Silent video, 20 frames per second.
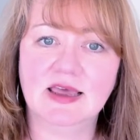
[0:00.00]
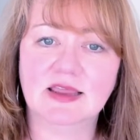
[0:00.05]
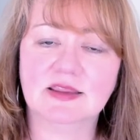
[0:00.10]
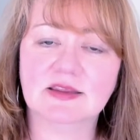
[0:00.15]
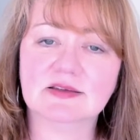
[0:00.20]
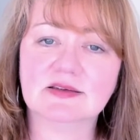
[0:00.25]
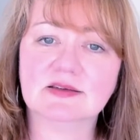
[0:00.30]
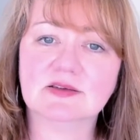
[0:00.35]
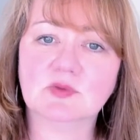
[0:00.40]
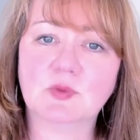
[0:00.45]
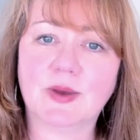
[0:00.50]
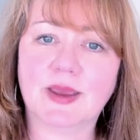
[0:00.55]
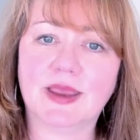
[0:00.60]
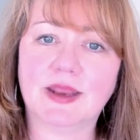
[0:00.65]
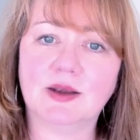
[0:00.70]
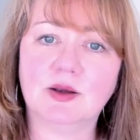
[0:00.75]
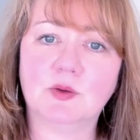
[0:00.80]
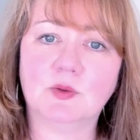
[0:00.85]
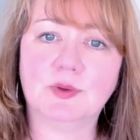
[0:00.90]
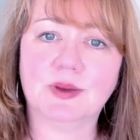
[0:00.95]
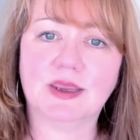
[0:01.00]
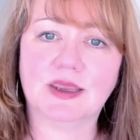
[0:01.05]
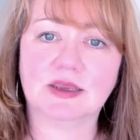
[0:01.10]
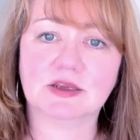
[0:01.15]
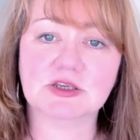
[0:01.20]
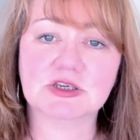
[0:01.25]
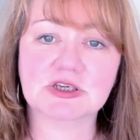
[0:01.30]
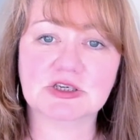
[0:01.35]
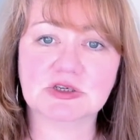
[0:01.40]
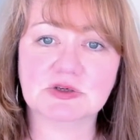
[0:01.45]
This is when we
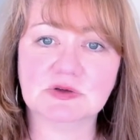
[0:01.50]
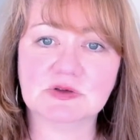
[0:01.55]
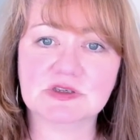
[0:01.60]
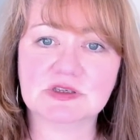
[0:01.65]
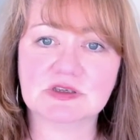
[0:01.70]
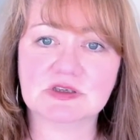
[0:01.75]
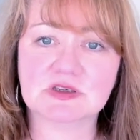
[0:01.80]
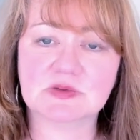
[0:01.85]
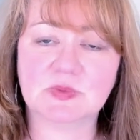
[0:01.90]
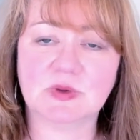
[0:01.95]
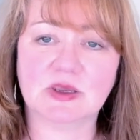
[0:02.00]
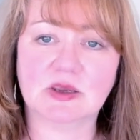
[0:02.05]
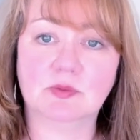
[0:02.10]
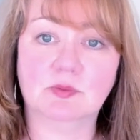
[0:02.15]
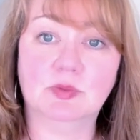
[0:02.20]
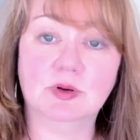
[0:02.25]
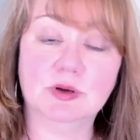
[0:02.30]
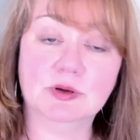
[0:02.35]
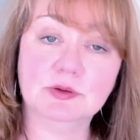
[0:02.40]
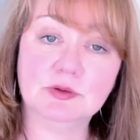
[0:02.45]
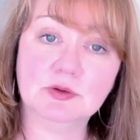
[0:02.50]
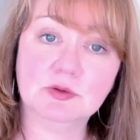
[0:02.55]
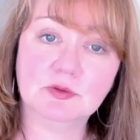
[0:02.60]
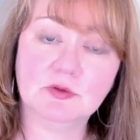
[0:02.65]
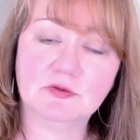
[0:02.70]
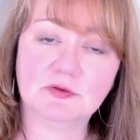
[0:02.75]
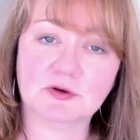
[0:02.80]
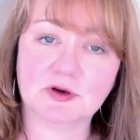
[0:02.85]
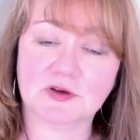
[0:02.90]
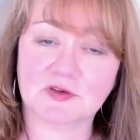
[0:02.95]
can choose to speak blue,
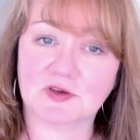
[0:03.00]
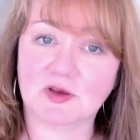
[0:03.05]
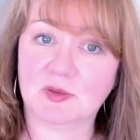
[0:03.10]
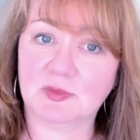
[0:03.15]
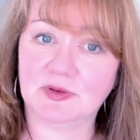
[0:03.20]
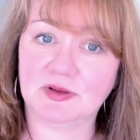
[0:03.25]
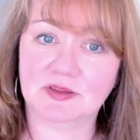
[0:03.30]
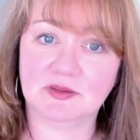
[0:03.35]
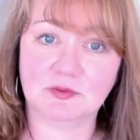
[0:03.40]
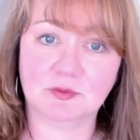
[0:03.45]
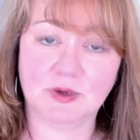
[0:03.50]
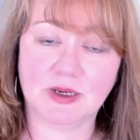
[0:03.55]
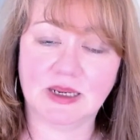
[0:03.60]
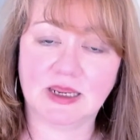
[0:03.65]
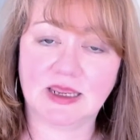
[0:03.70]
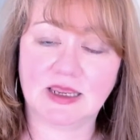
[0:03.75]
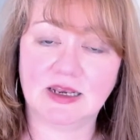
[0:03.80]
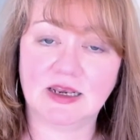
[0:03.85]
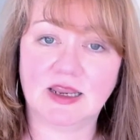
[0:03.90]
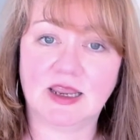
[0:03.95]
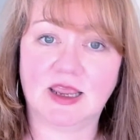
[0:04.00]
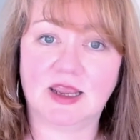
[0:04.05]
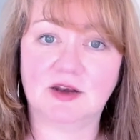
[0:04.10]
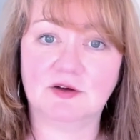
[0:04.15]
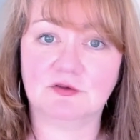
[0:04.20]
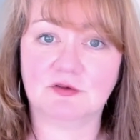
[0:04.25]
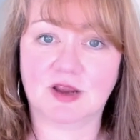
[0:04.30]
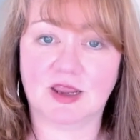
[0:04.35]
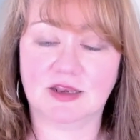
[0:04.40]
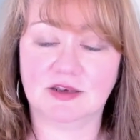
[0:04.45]
for example, in the weekend,
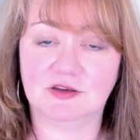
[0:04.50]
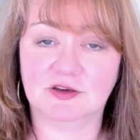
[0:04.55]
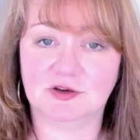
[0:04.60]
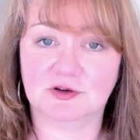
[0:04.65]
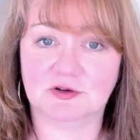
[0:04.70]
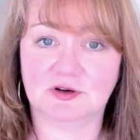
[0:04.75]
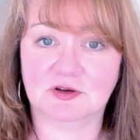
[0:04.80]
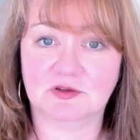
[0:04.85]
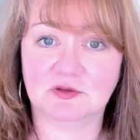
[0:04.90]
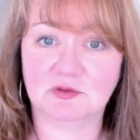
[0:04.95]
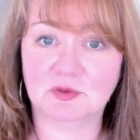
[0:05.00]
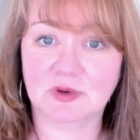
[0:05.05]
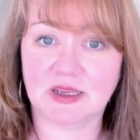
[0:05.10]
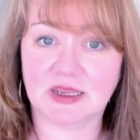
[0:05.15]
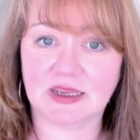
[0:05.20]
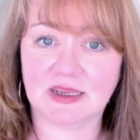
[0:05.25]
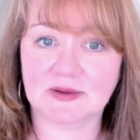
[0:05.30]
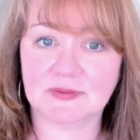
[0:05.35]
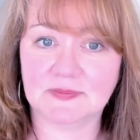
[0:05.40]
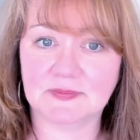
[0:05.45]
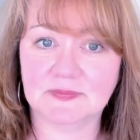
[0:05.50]
and red during the week.